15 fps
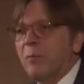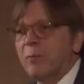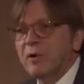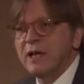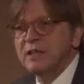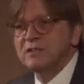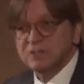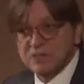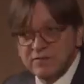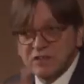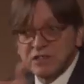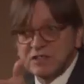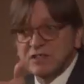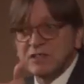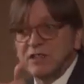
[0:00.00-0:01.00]
operators if
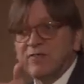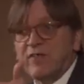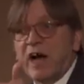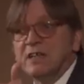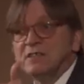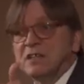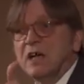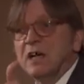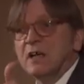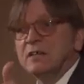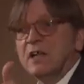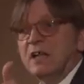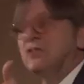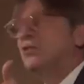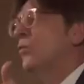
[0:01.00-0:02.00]
it is a device
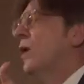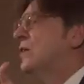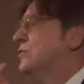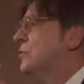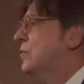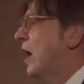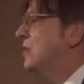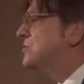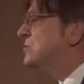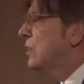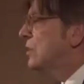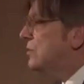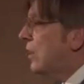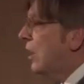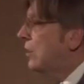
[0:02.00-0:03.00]
that you want to launch
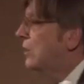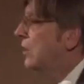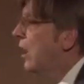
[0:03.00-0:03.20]
on